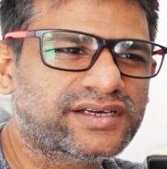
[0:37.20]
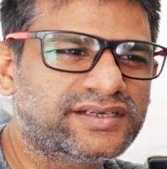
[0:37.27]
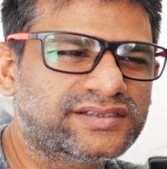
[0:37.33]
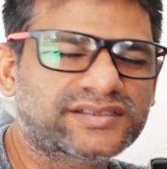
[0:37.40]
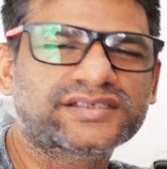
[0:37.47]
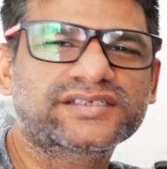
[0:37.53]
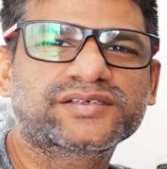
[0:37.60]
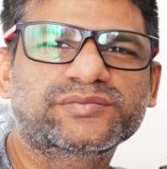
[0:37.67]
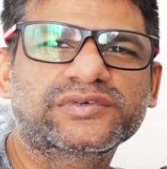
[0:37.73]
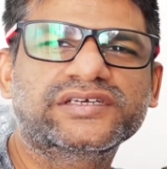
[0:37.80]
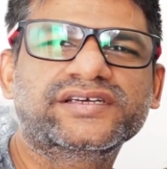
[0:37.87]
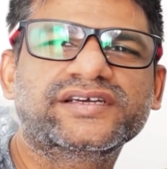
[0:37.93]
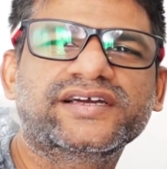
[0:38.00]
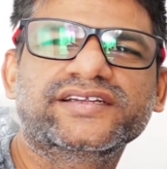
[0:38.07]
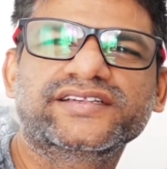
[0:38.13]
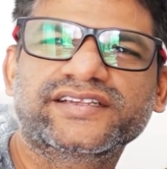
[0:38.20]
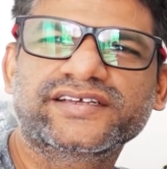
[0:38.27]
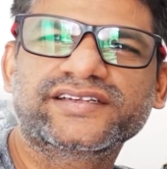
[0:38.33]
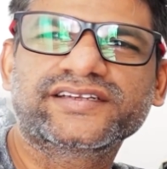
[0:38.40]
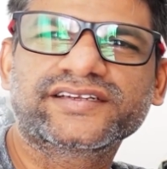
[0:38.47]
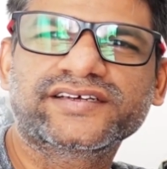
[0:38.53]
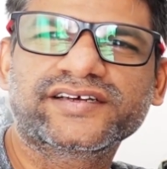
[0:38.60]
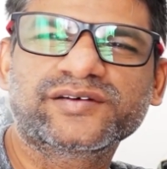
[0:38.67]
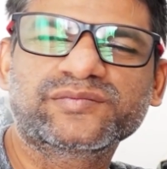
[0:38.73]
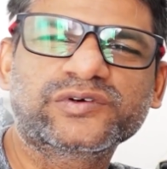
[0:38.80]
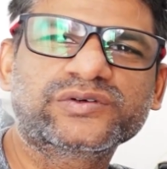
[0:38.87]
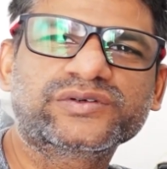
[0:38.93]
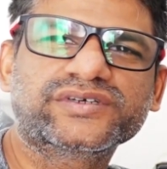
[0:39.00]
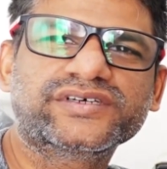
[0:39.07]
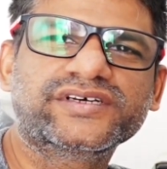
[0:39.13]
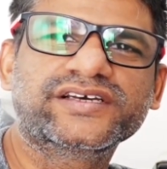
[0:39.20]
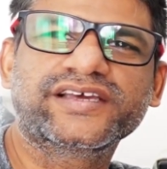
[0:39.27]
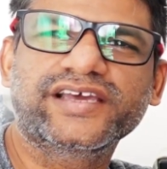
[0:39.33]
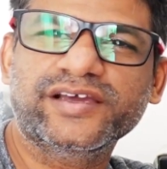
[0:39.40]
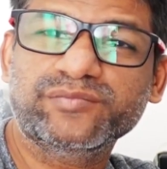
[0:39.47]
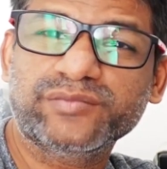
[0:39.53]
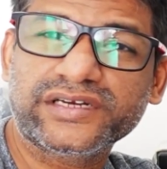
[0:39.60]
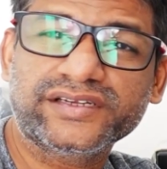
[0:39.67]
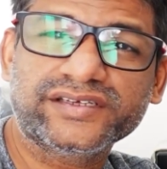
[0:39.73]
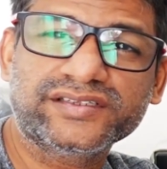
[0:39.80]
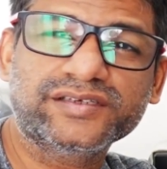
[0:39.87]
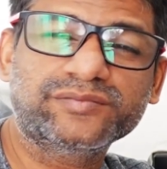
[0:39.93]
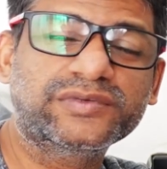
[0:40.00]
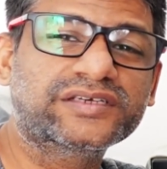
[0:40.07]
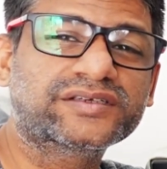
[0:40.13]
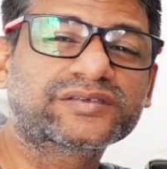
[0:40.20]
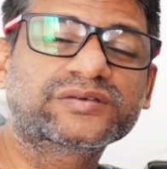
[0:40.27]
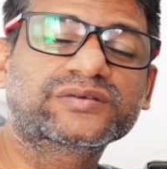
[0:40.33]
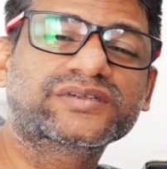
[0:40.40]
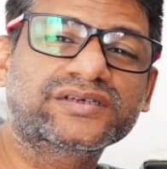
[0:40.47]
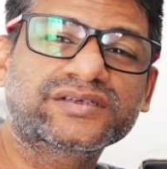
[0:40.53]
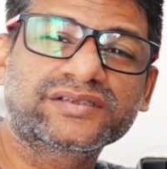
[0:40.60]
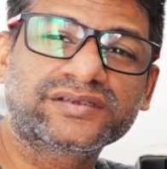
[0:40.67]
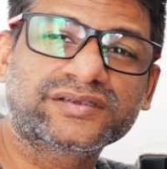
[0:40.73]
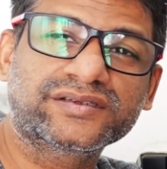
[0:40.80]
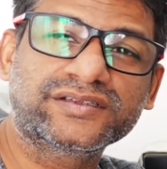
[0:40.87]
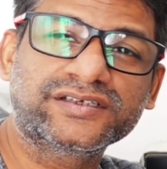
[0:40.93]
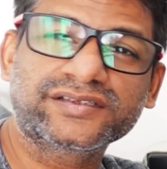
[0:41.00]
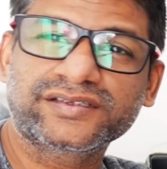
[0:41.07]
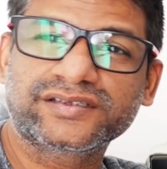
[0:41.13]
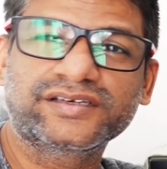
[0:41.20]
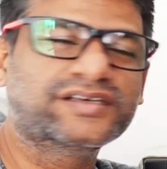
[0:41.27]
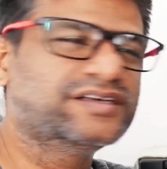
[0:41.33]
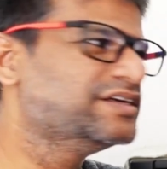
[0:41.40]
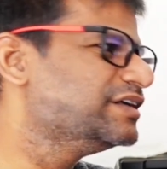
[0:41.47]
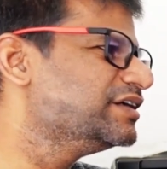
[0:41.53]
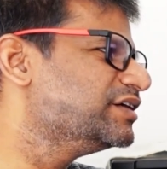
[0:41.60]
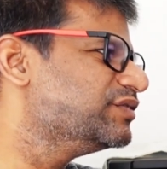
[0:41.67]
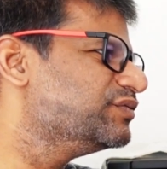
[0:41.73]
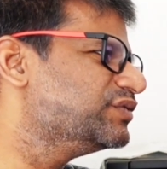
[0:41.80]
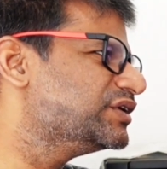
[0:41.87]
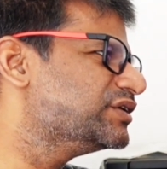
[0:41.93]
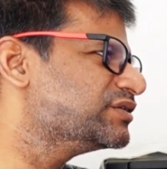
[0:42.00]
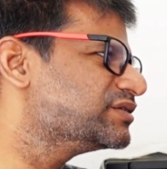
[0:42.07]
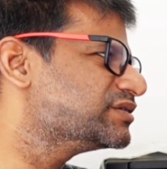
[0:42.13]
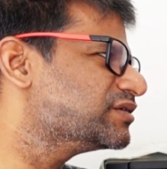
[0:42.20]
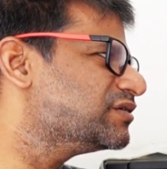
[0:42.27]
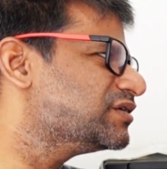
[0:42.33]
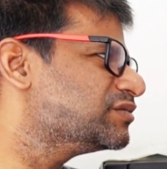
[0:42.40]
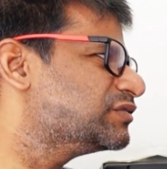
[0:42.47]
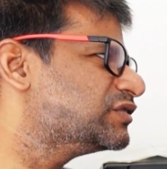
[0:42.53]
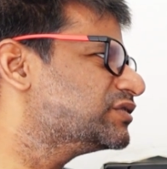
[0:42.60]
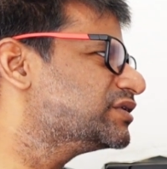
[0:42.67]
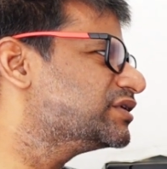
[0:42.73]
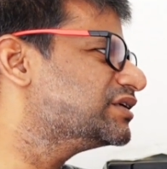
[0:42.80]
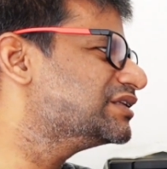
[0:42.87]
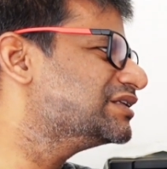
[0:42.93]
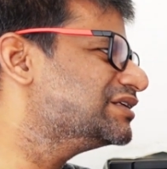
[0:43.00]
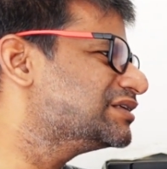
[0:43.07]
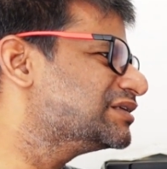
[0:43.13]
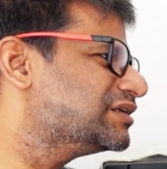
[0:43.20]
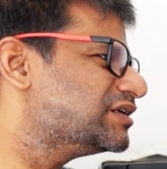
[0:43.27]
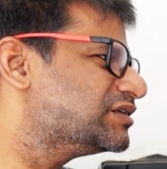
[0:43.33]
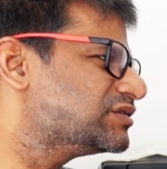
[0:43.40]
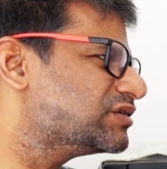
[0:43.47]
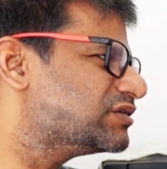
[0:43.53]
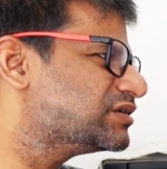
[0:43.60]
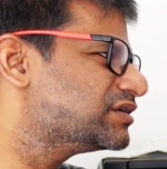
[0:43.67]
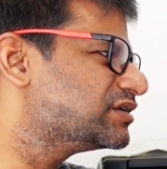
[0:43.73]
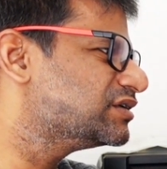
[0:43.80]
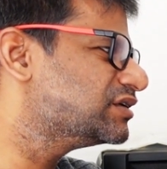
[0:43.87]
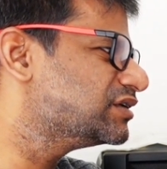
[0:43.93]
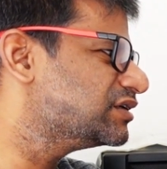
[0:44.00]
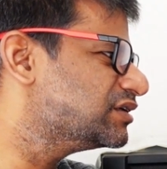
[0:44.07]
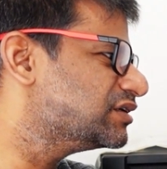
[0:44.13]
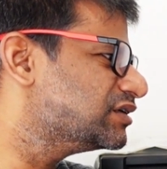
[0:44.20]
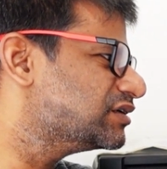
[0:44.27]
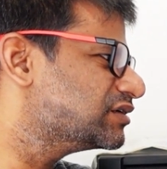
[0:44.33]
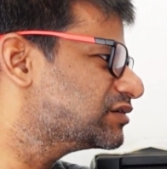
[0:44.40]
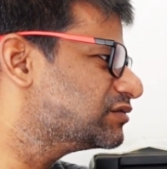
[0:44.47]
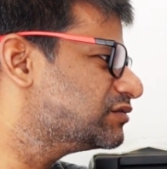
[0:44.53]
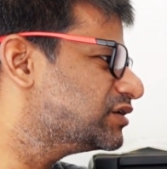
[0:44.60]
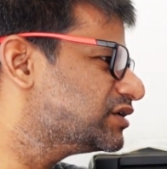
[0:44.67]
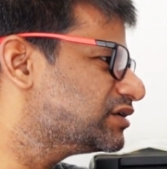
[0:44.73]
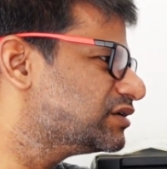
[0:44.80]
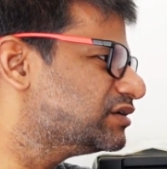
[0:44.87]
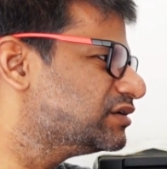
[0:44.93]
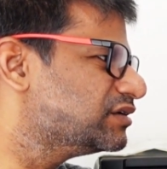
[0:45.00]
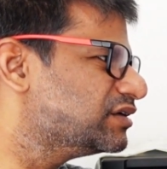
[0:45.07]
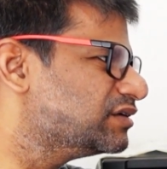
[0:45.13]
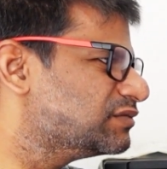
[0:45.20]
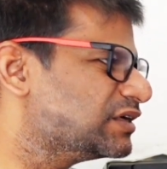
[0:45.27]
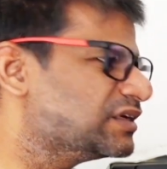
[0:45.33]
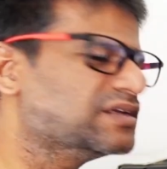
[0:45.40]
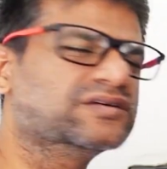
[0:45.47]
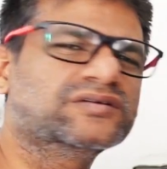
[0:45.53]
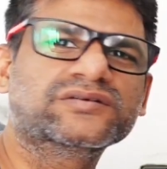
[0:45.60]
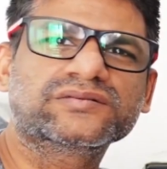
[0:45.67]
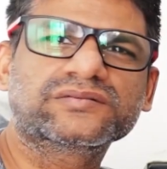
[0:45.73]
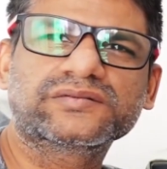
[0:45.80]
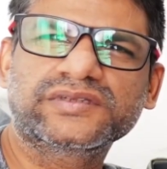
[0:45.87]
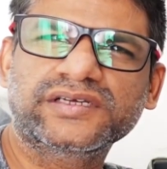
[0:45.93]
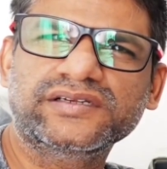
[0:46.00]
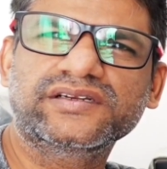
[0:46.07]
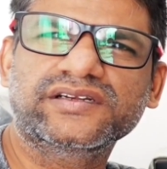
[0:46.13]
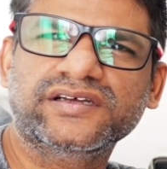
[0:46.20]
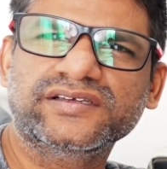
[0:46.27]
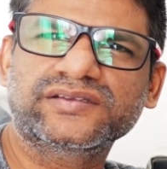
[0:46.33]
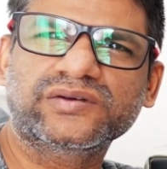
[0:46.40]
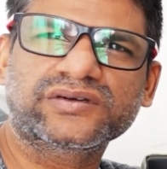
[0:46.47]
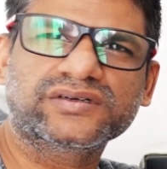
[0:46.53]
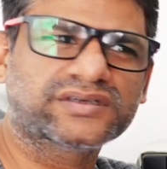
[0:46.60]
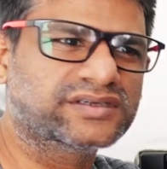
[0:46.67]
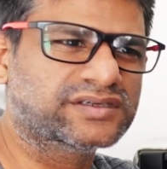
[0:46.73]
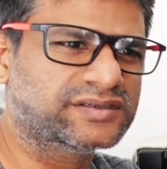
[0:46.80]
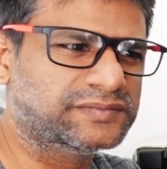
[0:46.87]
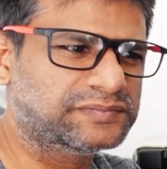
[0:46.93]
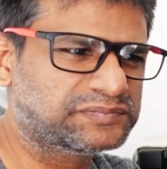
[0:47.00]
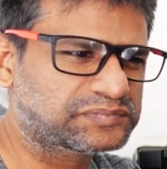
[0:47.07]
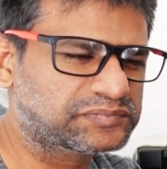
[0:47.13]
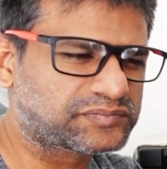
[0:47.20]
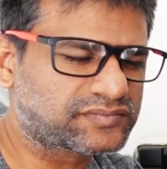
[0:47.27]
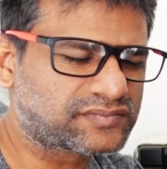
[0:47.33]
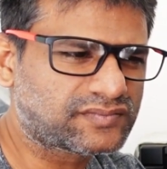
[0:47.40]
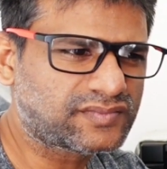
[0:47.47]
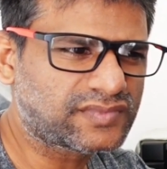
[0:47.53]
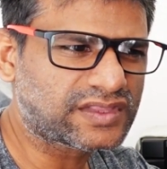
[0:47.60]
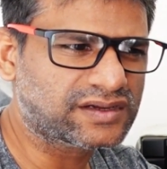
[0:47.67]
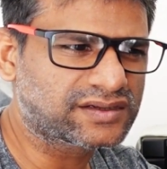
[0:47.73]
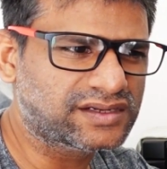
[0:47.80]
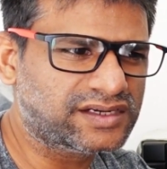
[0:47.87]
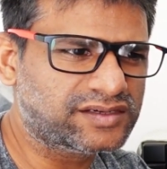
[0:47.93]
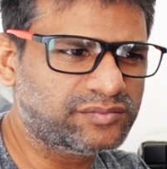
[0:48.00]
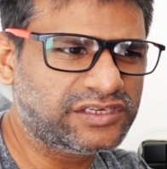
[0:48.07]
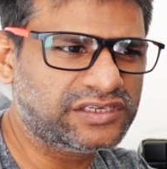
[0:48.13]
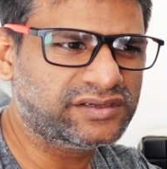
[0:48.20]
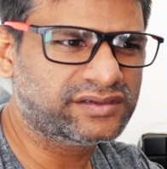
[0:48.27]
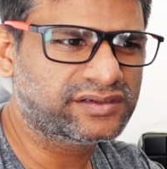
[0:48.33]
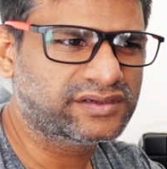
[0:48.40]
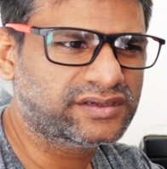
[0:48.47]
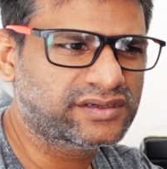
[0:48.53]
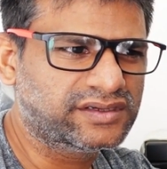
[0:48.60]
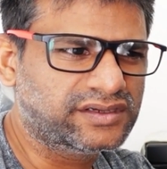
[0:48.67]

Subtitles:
SCTP and then about MPTCP. So that's this video is all about. This I shot quite a while ago. Then I thought let me